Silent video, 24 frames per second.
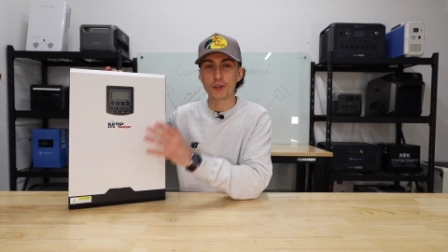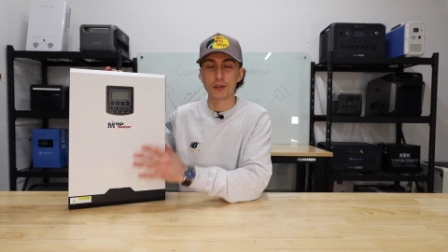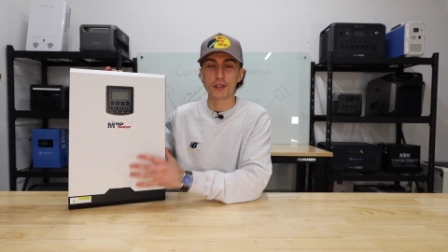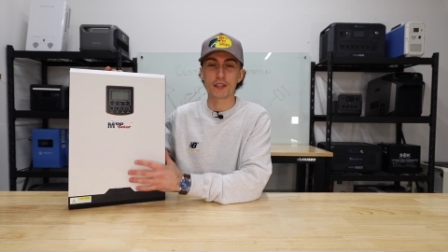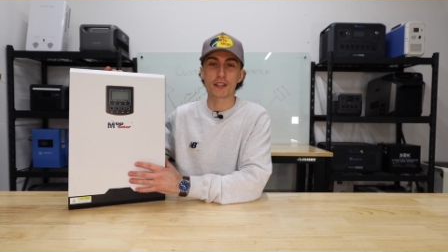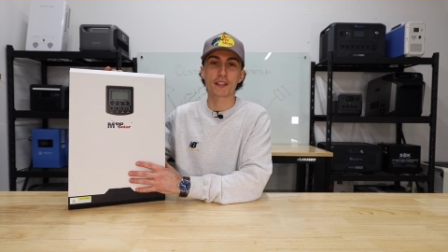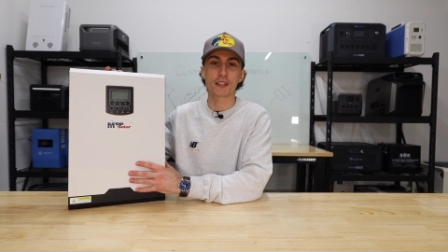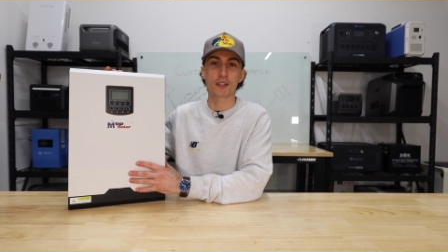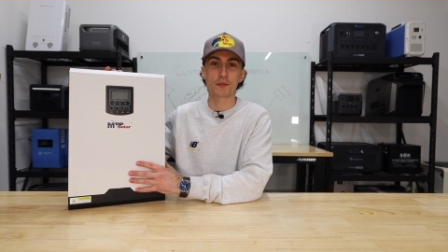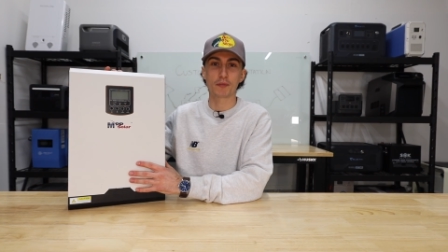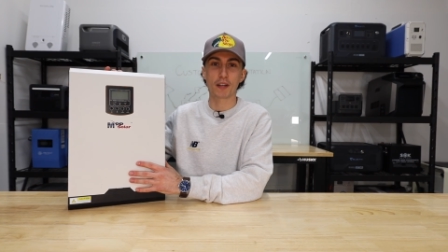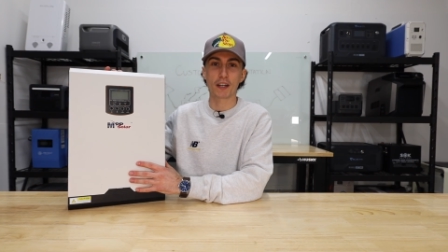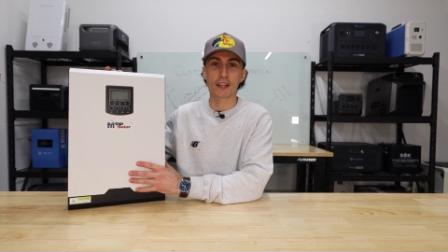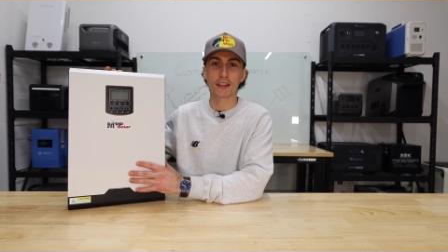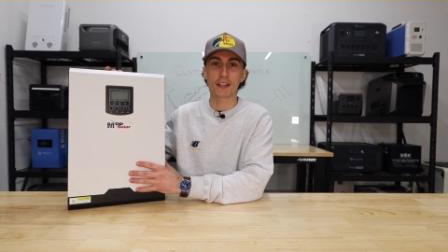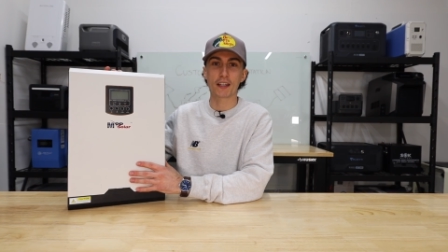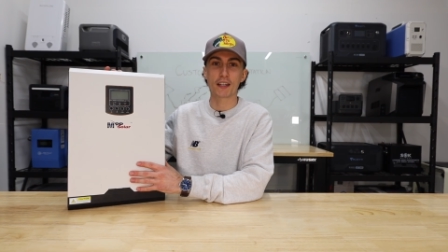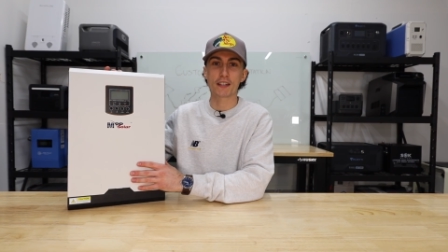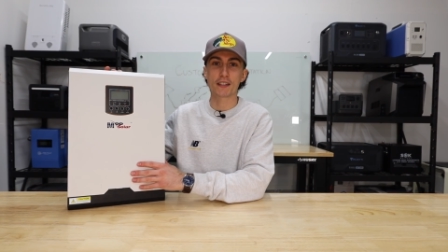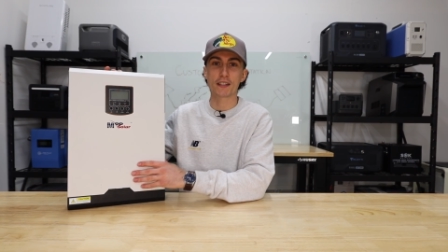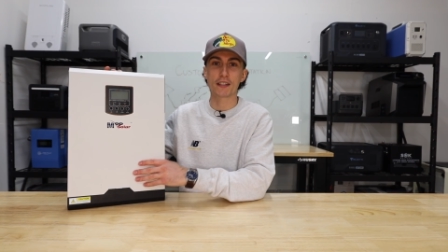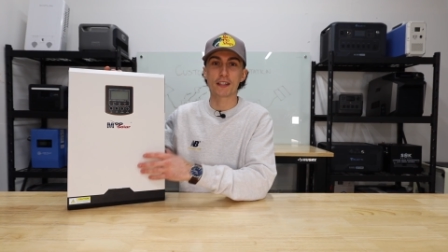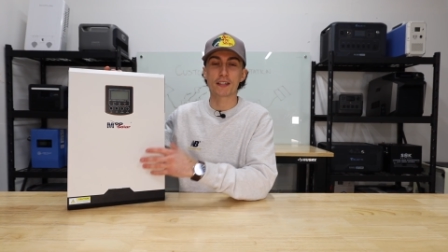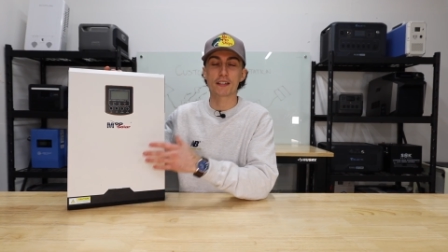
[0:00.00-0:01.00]
a system like
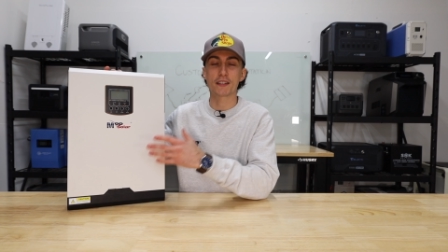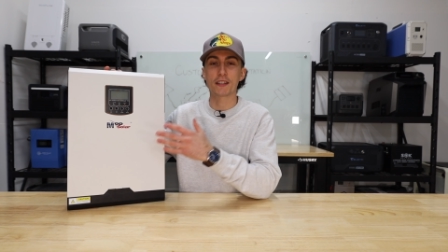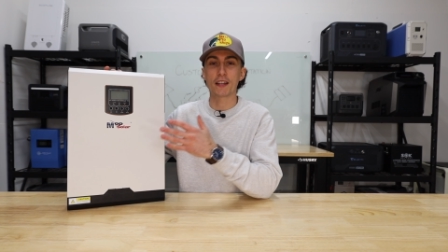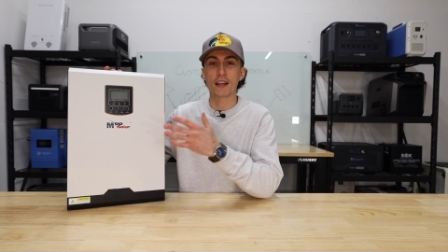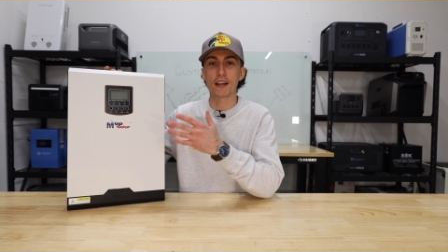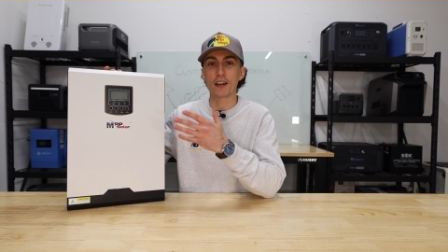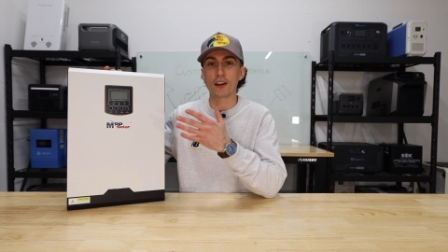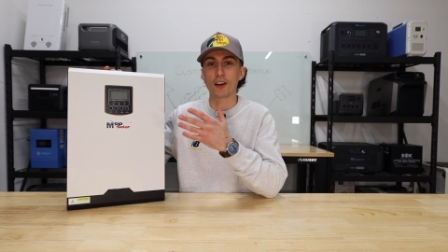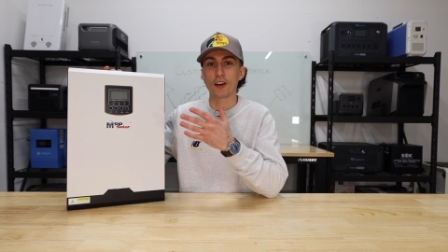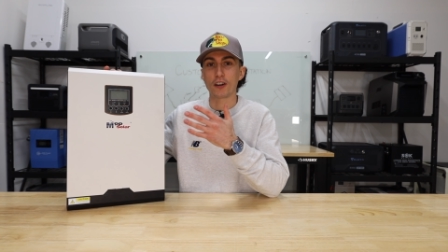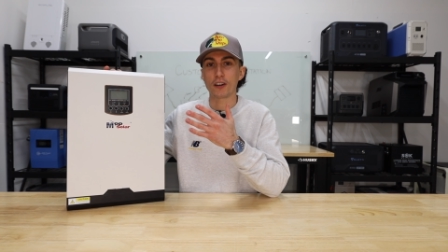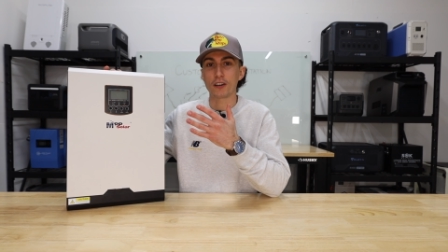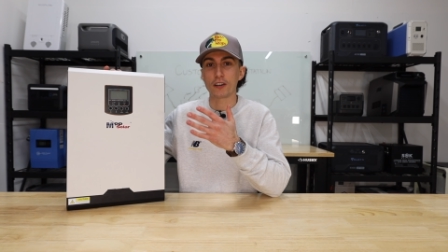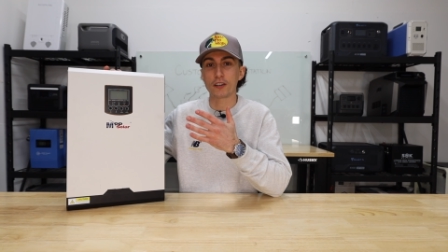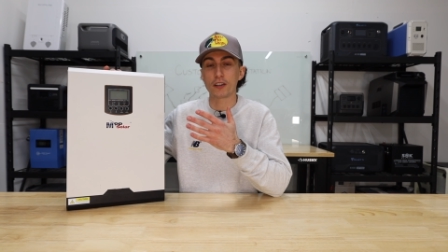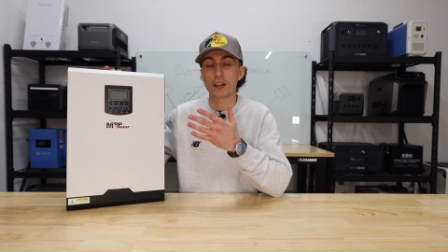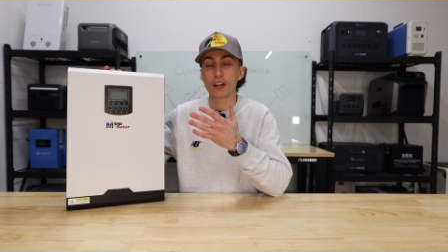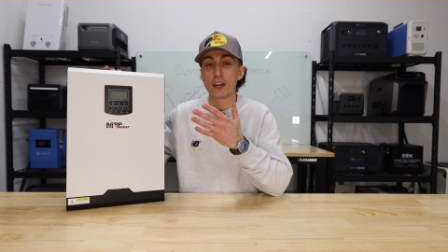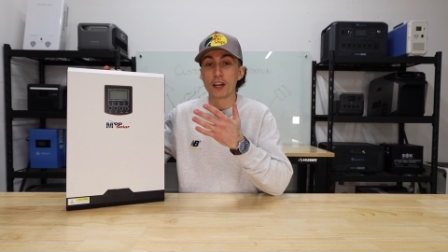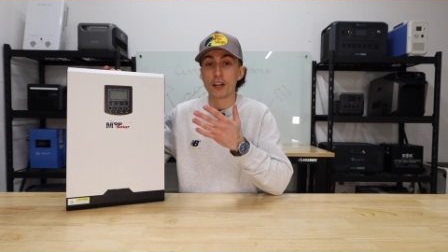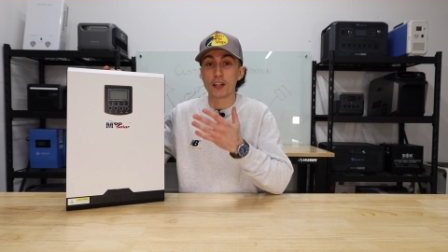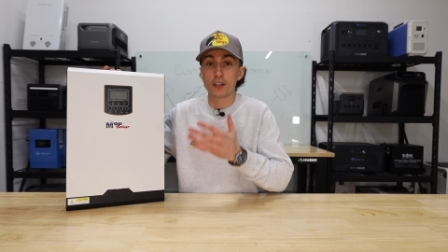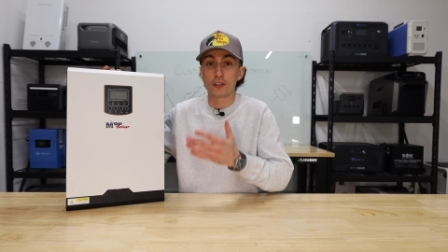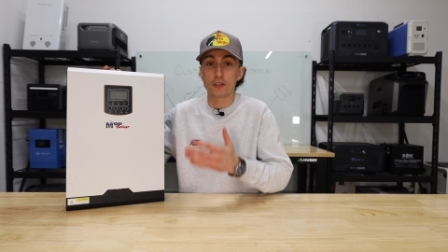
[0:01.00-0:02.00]
this is they are
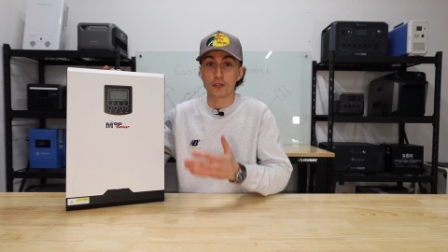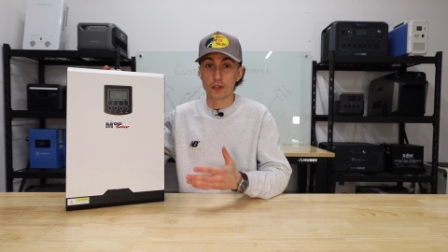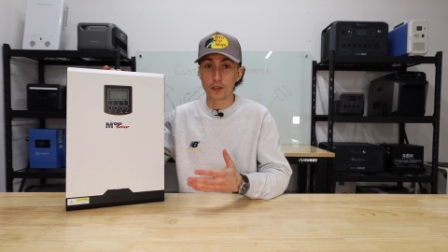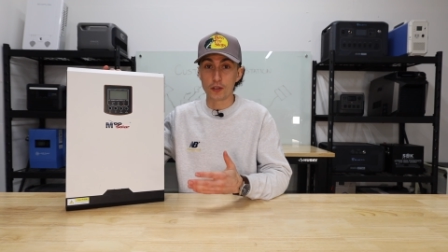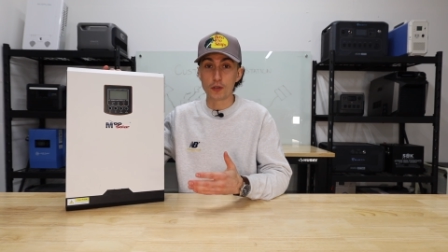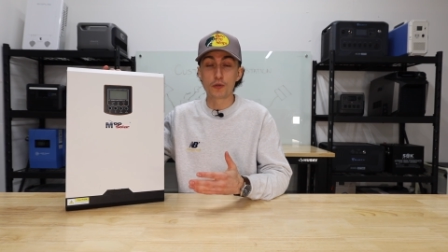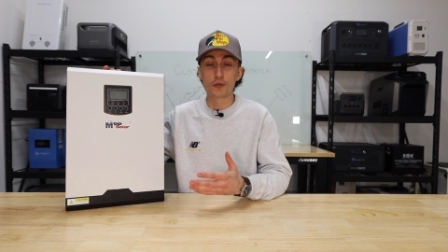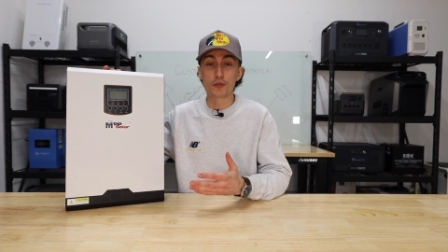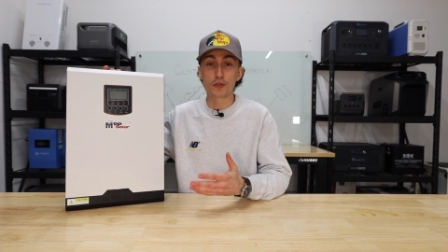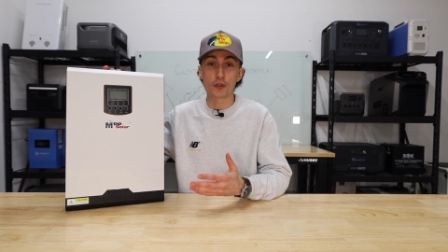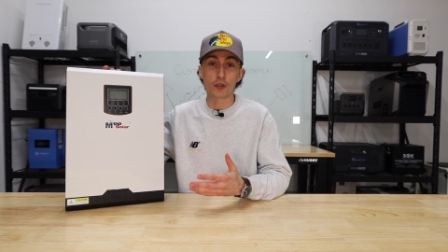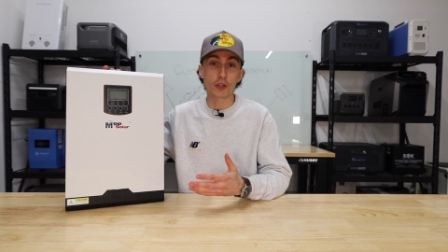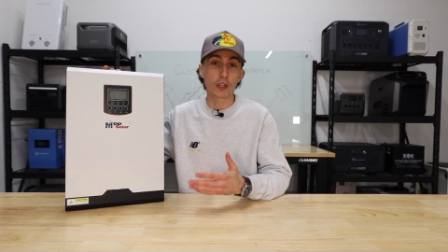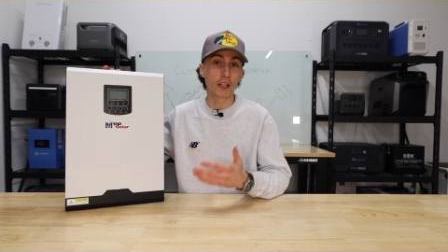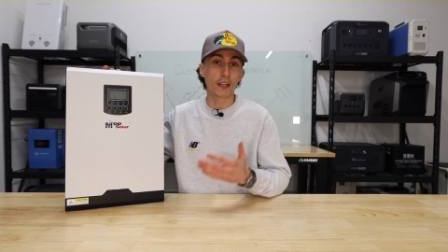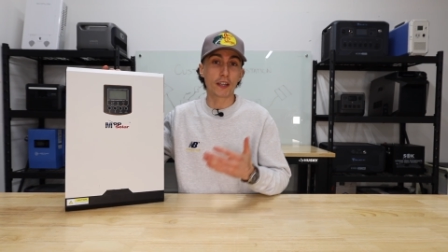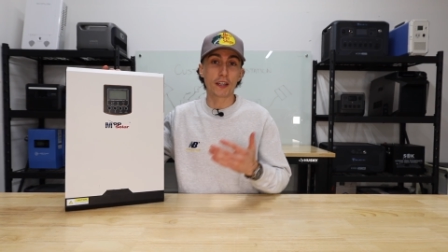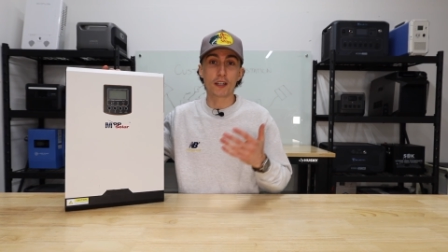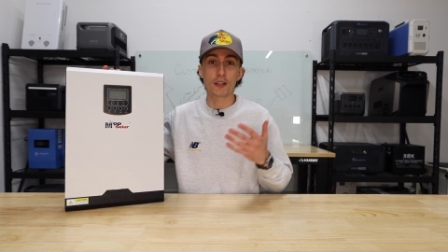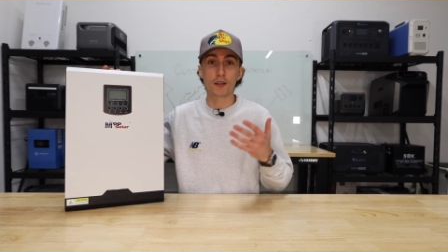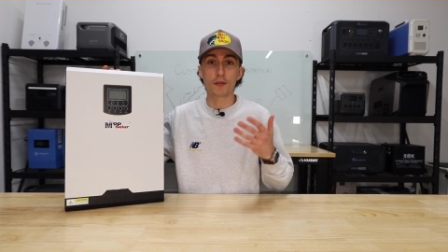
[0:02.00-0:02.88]
usually